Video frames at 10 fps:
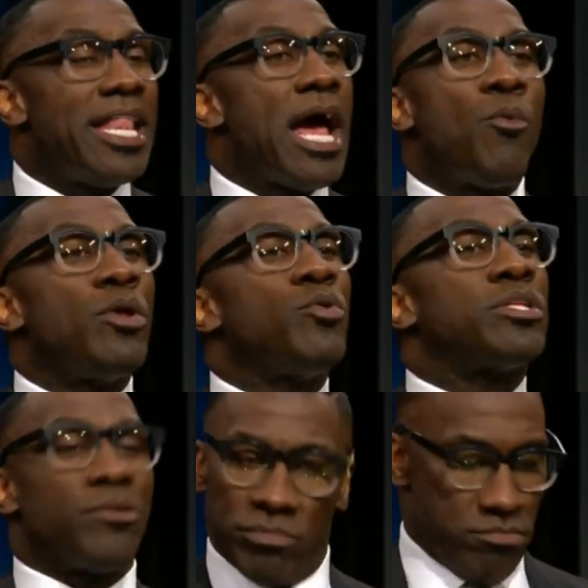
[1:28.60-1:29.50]

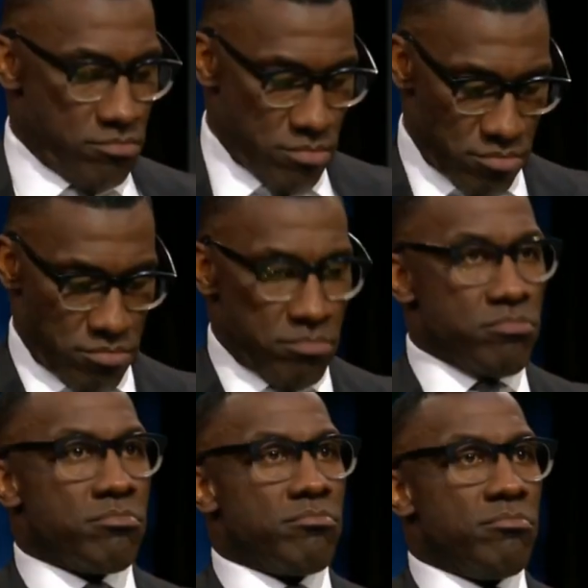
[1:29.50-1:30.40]
Yeah,
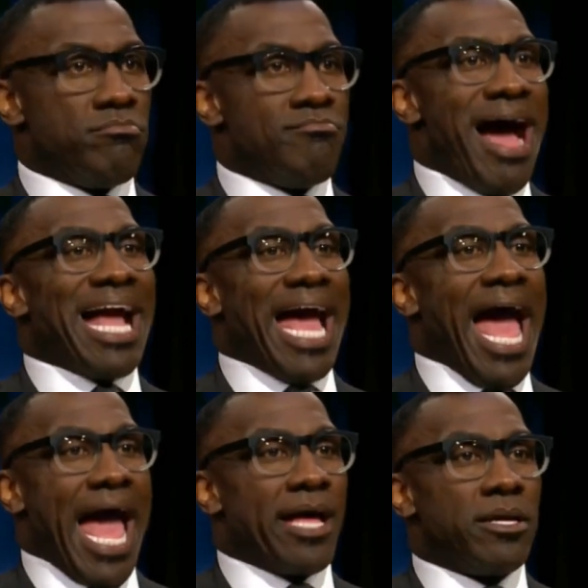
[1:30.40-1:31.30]
my
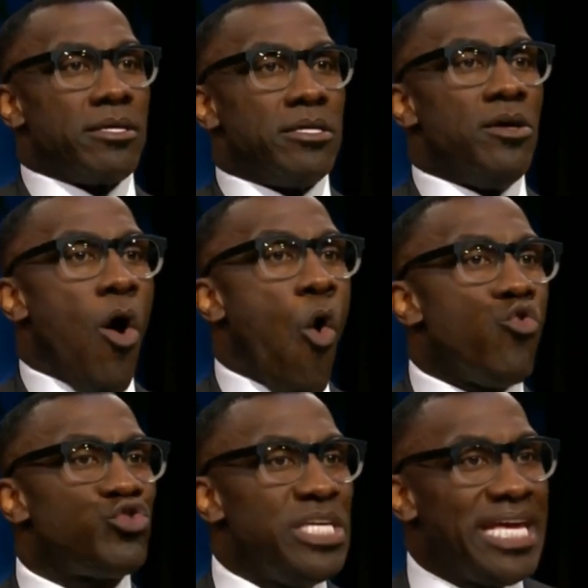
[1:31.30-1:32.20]
guy,
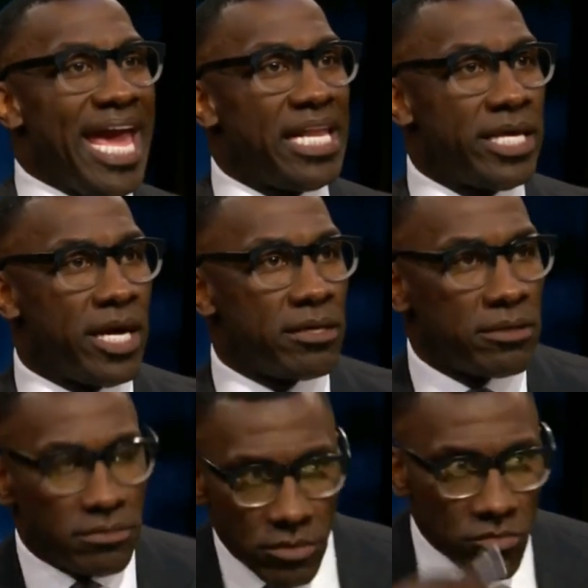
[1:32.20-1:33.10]
old Zeke Elliott.
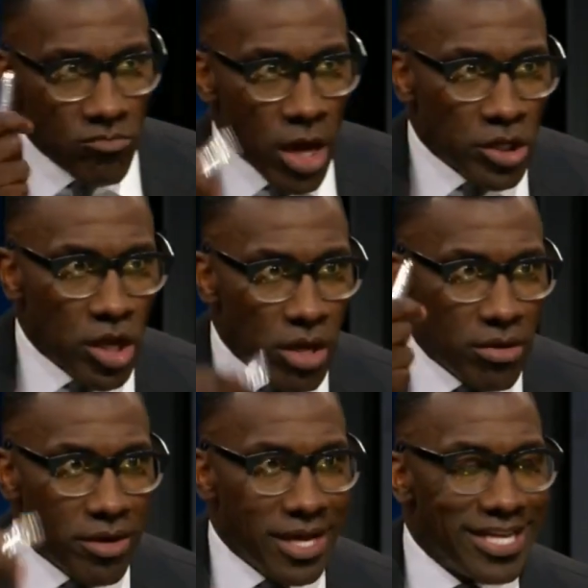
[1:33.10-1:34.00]
He's actually
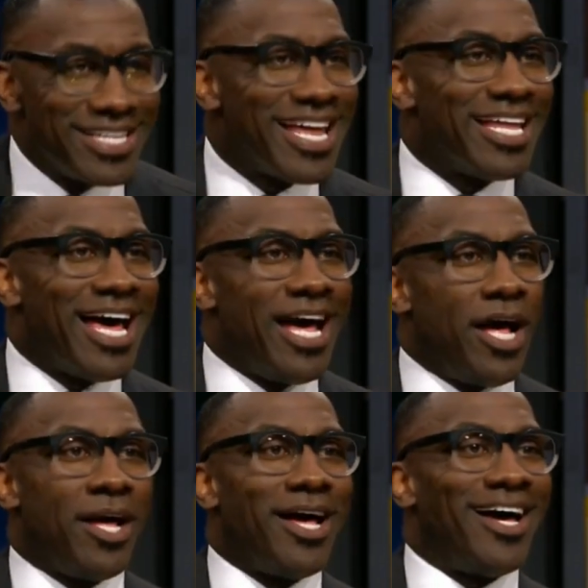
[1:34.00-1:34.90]
my guy.
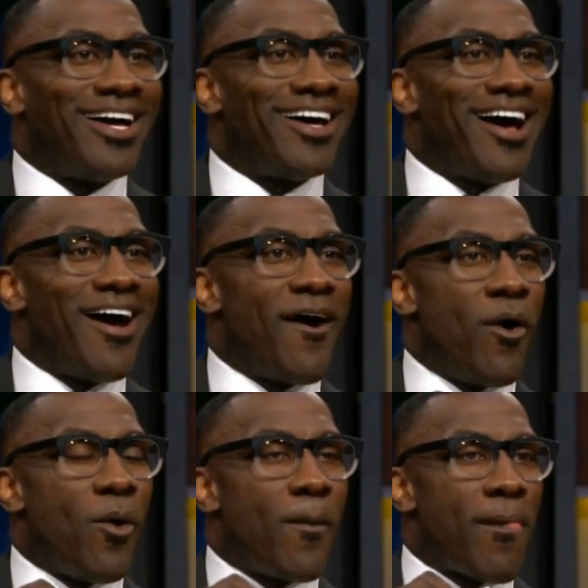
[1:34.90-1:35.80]
You don't even think he's the
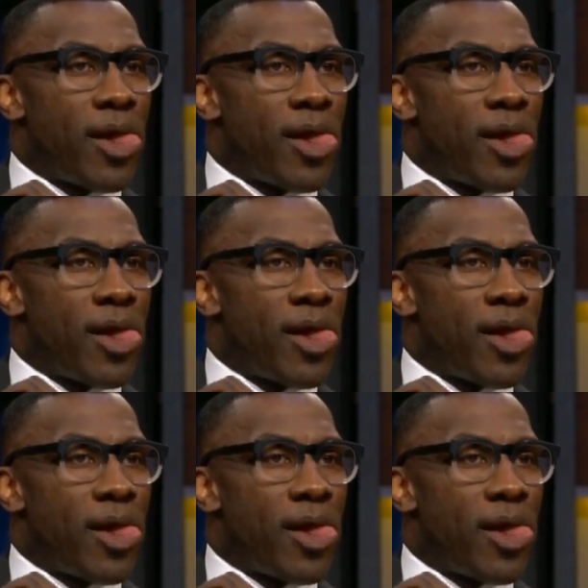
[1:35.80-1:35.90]
best back in